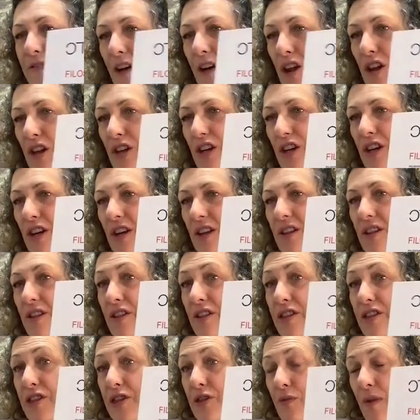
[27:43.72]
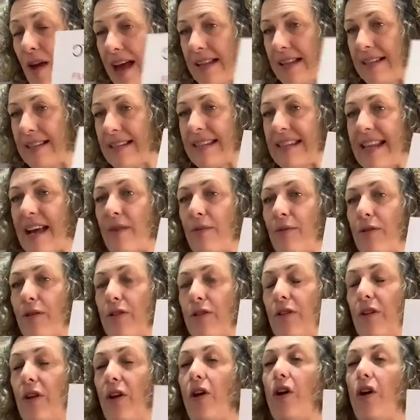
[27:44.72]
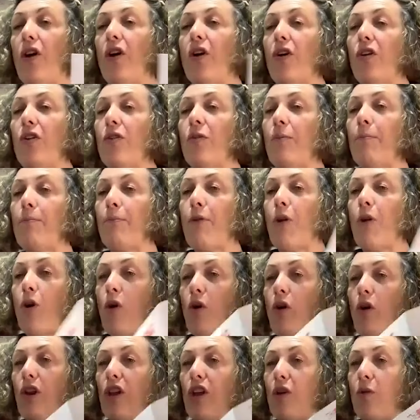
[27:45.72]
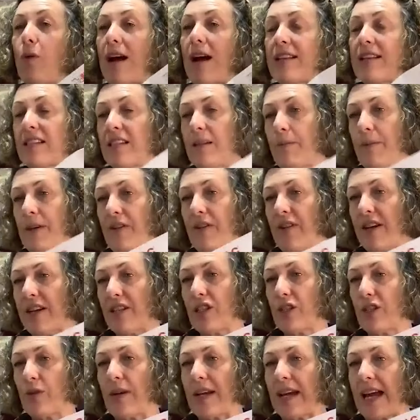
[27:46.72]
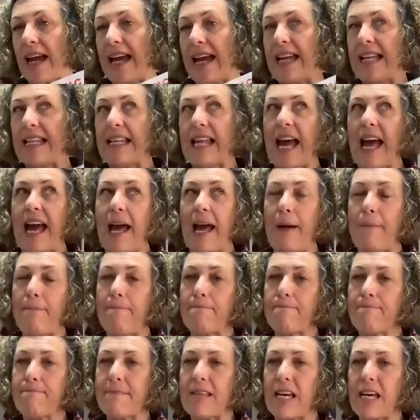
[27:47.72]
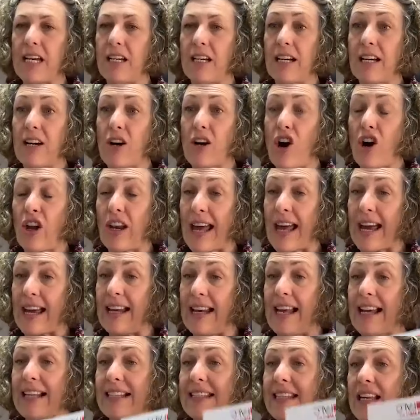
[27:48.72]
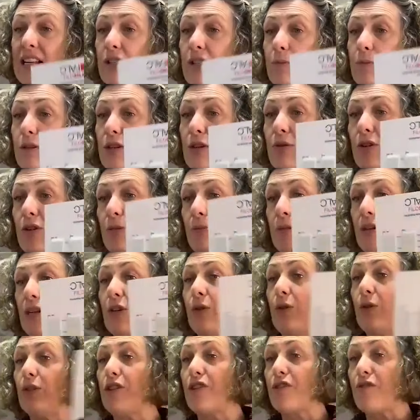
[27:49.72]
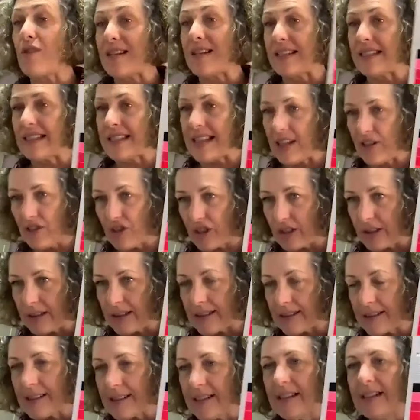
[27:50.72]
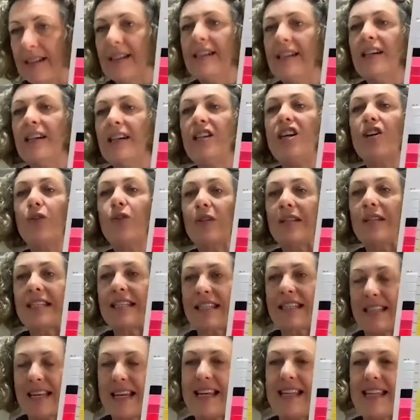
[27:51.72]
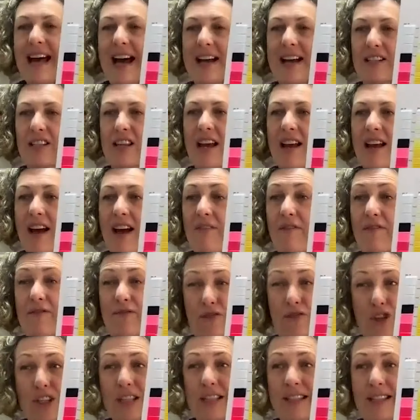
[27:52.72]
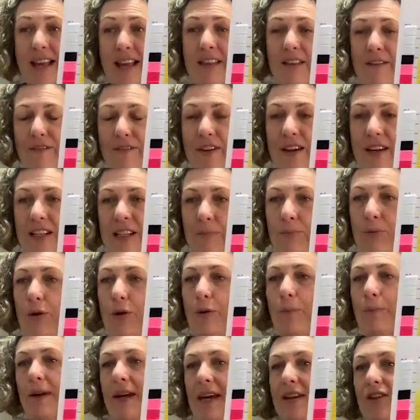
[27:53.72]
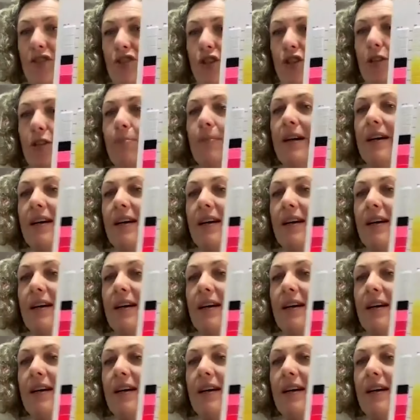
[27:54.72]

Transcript: Folk Threads. Now, Paul, who has Superior Sewing in um, Carlisle, has set up a new company called Thread Essentials. You're going to see that. Uh, I've just set the Facebook page up.